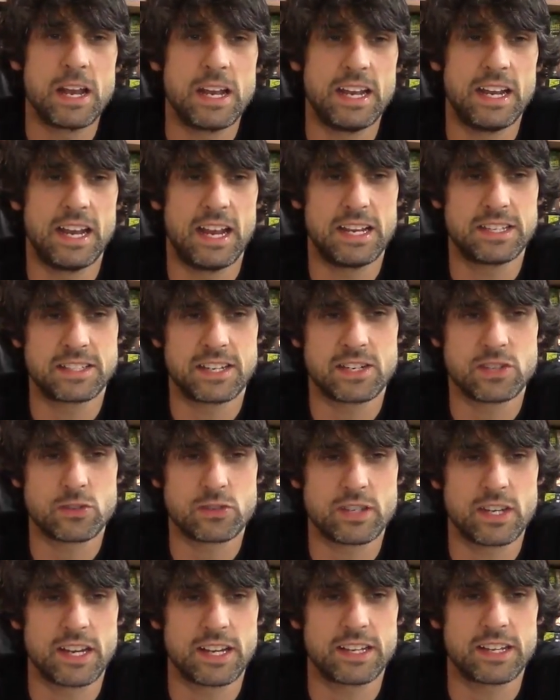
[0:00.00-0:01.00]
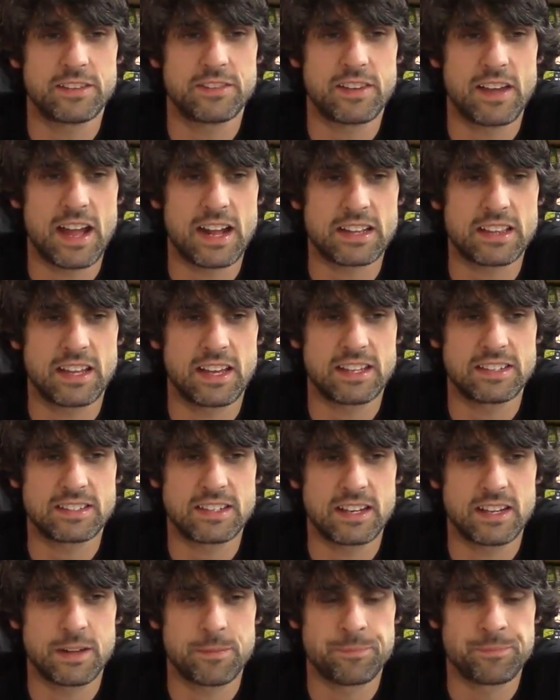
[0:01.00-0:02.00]
It, it's interesting in the fact that
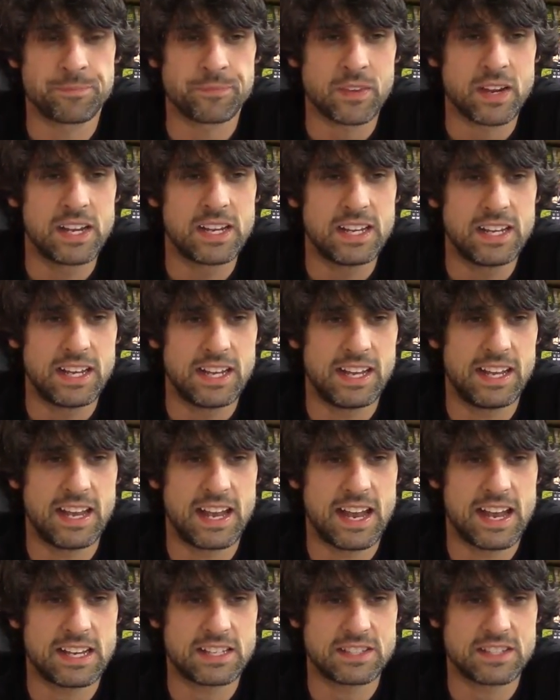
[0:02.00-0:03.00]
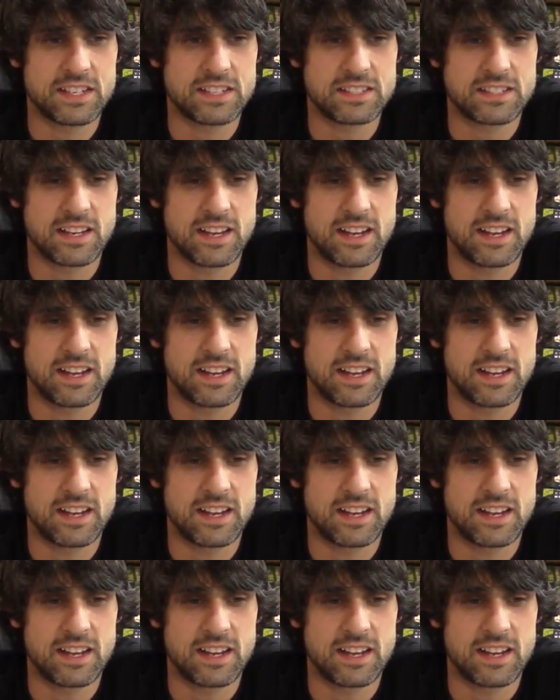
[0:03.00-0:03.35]
um, it has this.